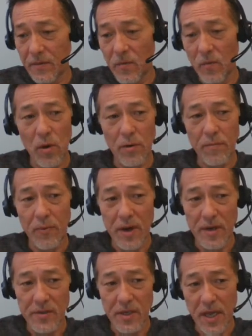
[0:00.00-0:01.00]

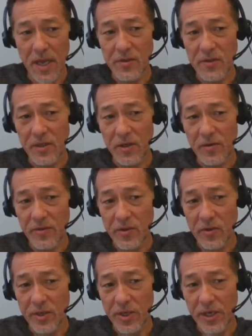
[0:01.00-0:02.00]
WordPress, SEO,
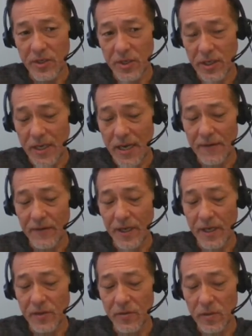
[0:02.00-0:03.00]
search engine, and
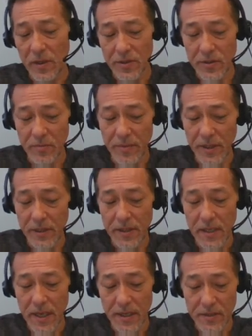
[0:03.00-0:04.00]
navigation would also be good
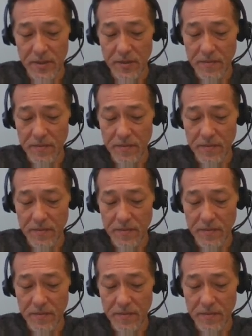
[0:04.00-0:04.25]
tags.